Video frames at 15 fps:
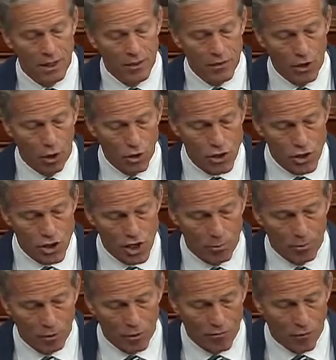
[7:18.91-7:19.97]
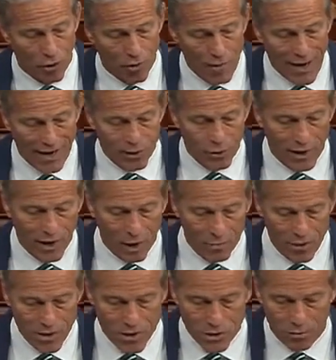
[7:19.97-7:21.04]
The Ocean Shipping Reform Act would
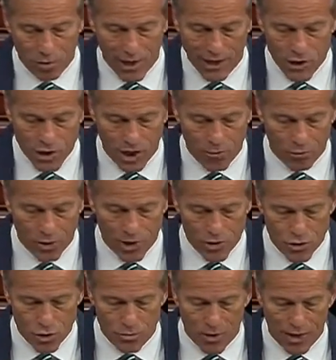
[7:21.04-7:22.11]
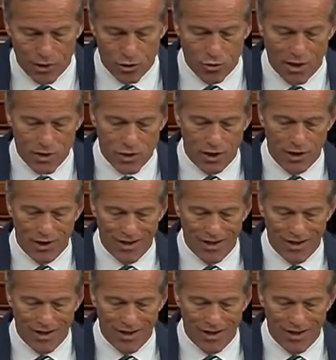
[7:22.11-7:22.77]
help ease supply chain pressures by addressing